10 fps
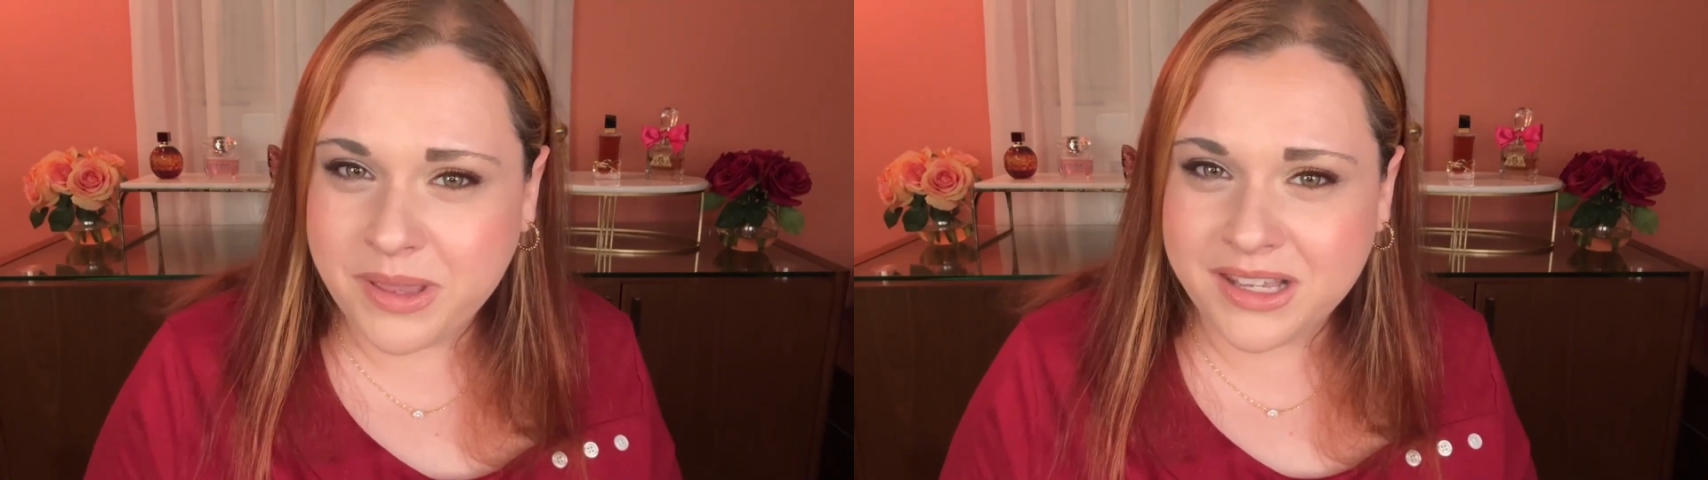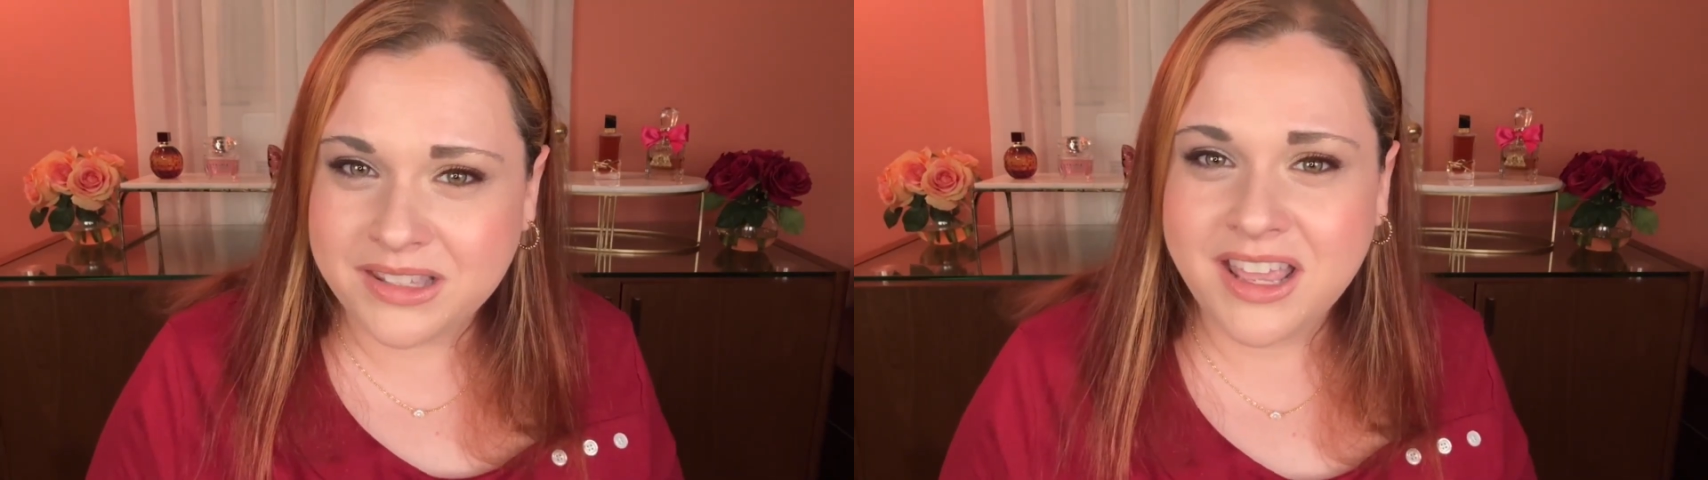
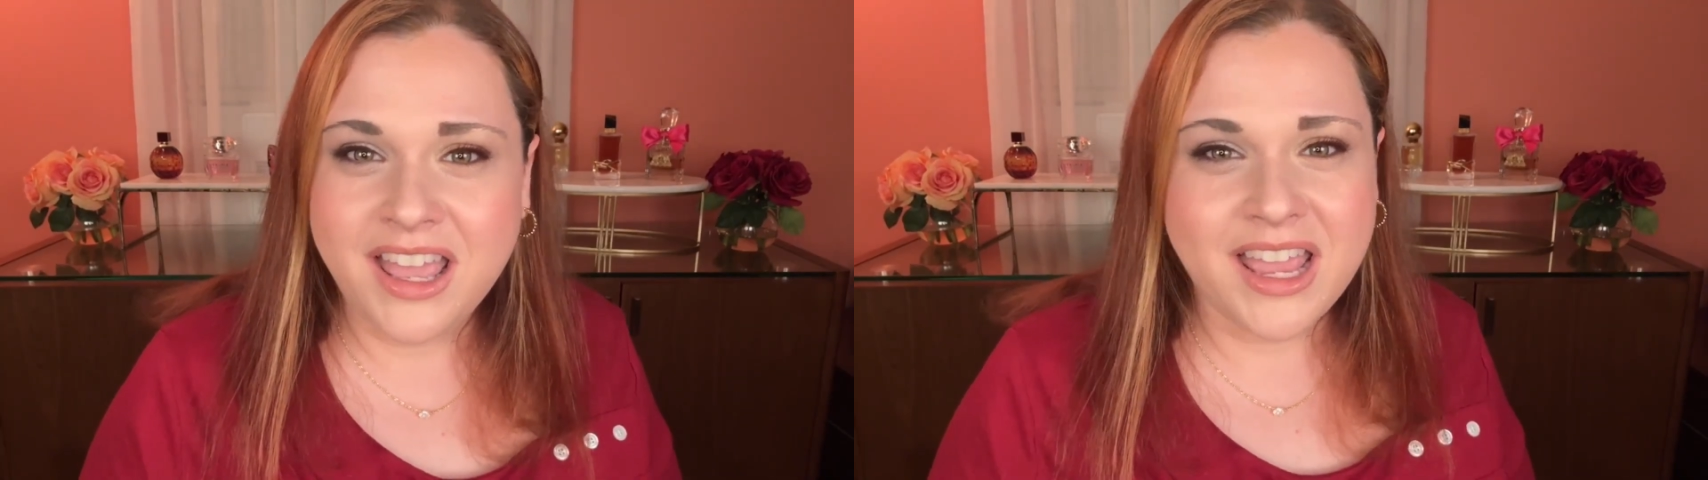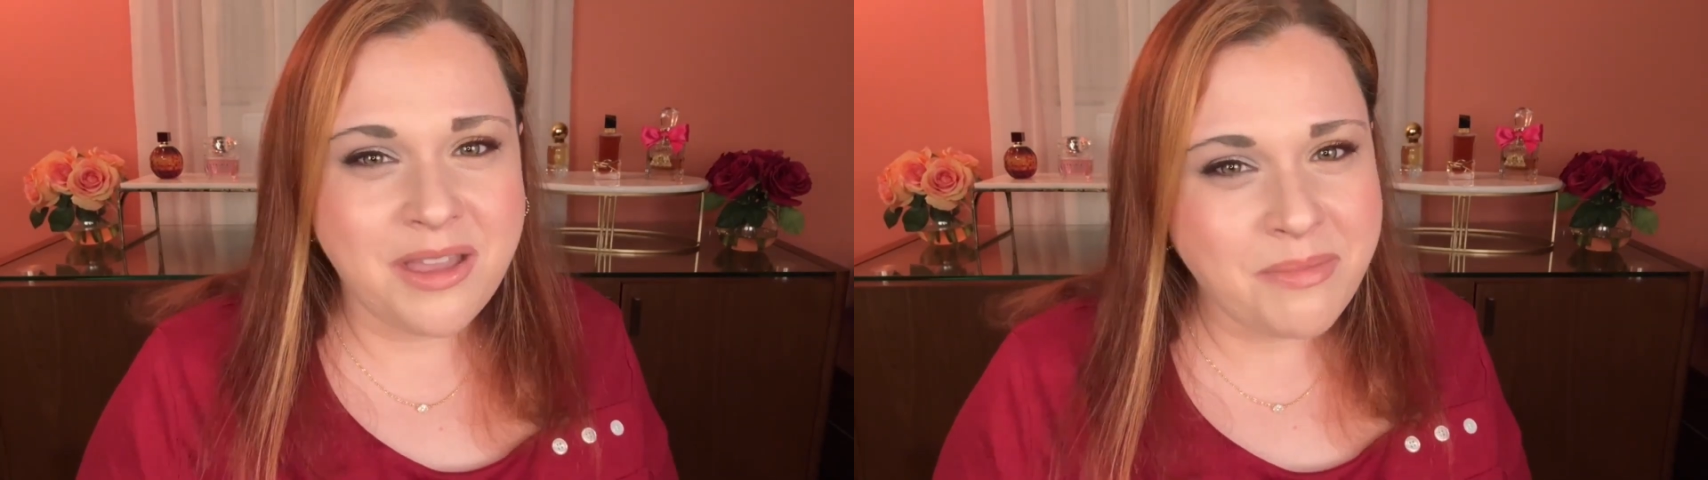piece
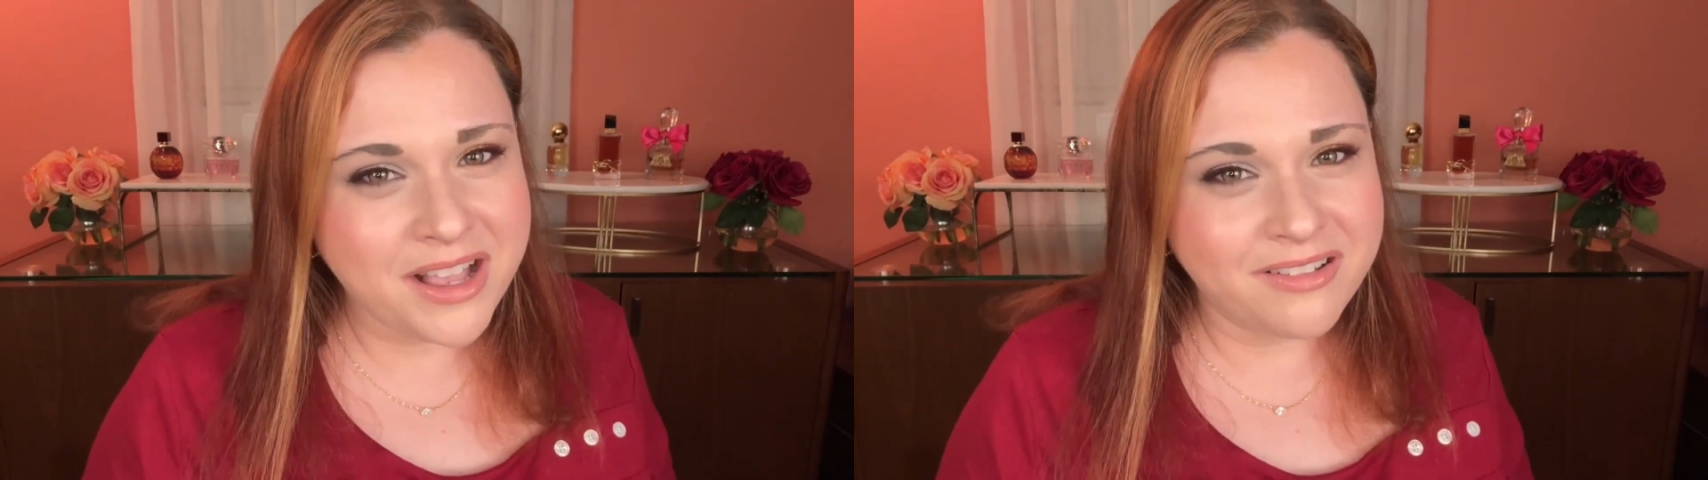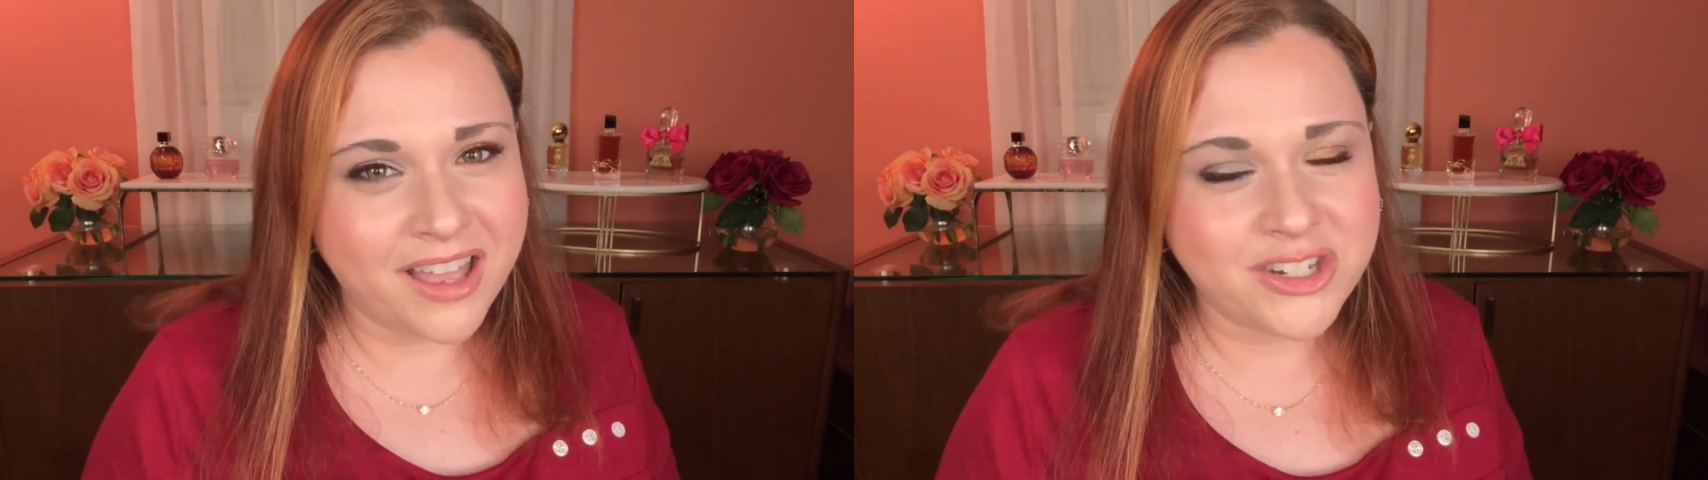in my
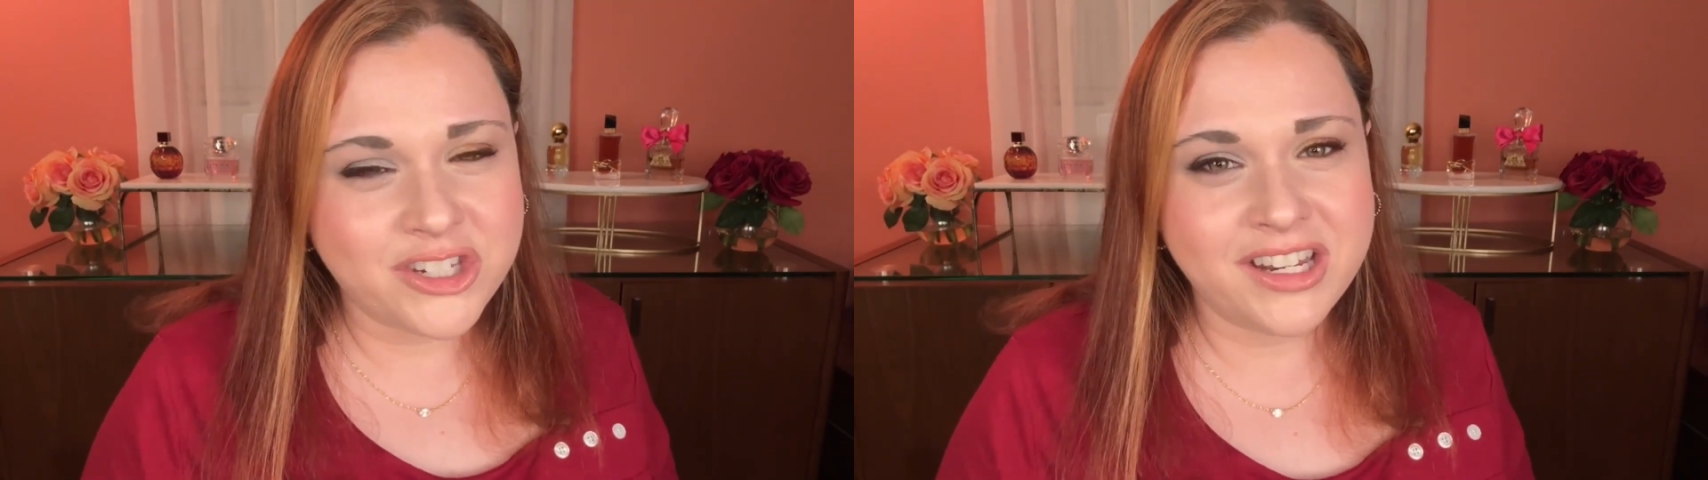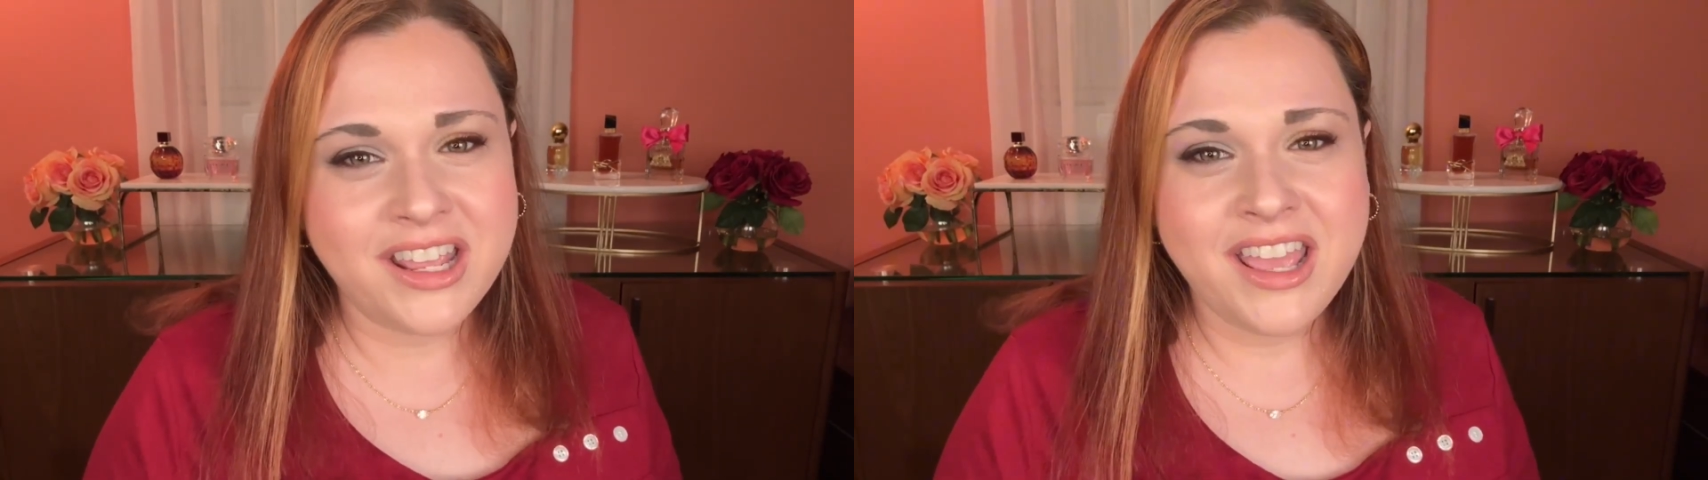
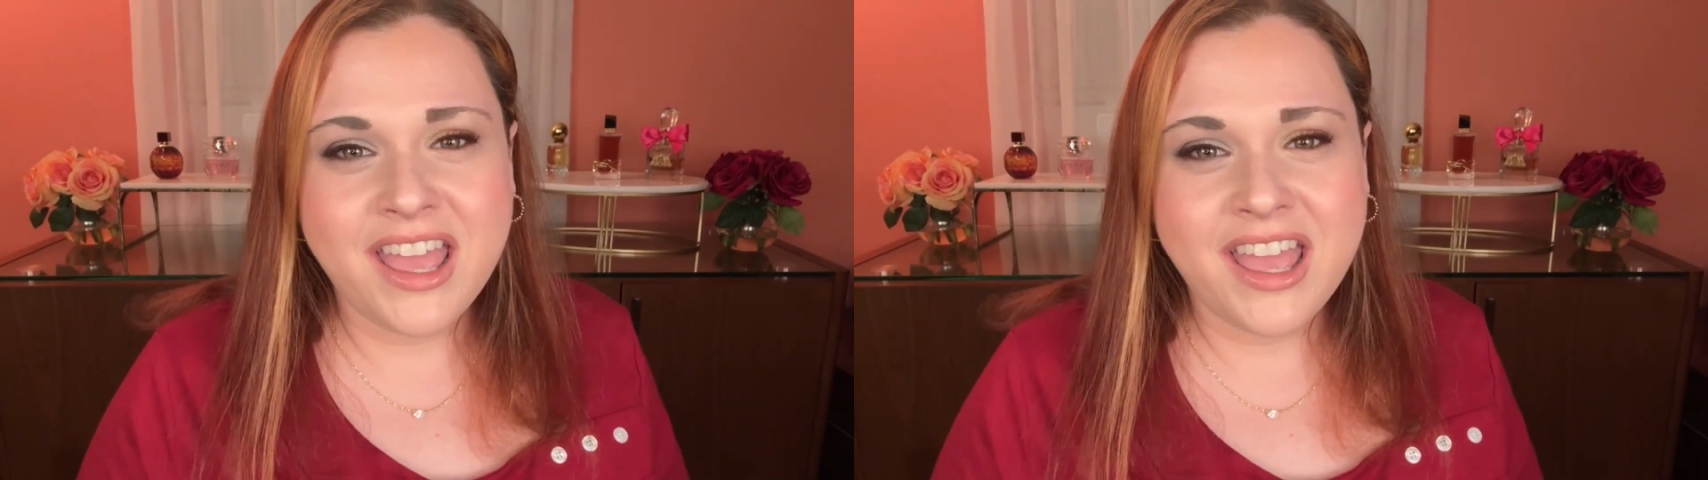collection